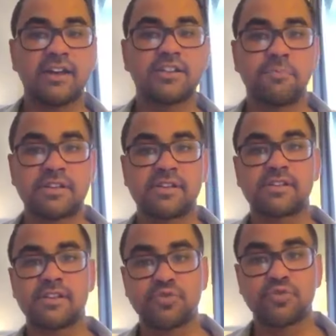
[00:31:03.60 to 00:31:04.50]
ads
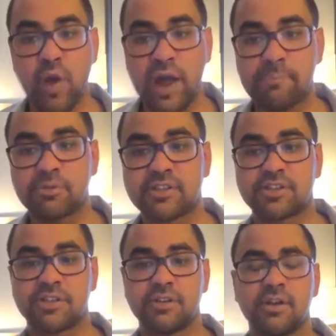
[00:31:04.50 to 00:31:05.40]
business is well
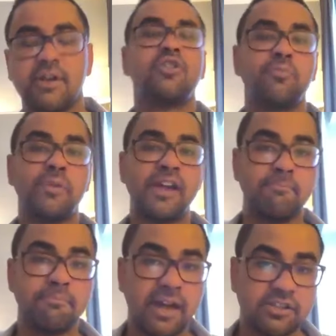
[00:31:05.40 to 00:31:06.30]
positioned to be a
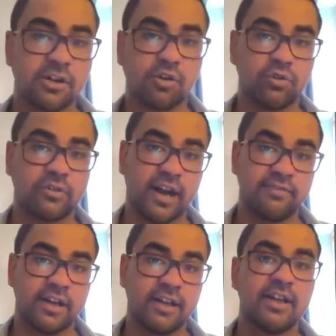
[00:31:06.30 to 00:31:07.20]
major growth
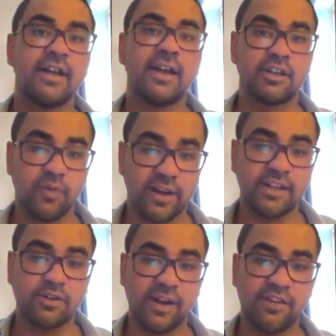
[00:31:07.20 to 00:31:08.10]
driver in
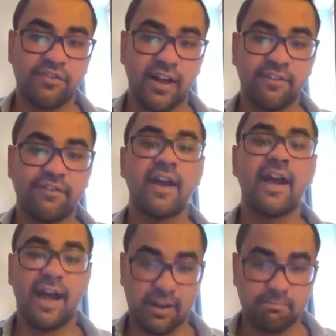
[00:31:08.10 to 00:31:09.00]
2025
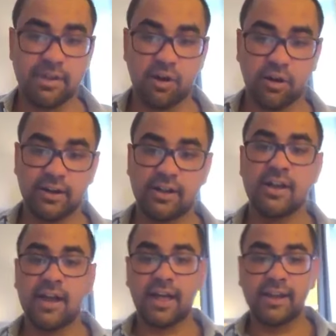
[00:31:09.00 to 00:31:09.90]
and beyond.
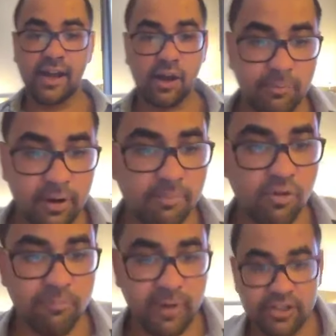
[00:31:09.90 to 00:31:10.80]
And now I'm going to
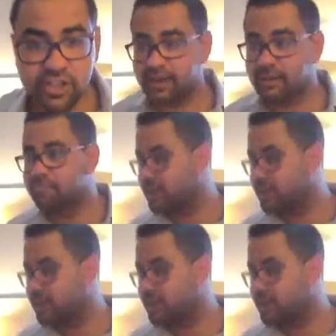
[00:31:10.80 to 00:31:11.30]
move my chair a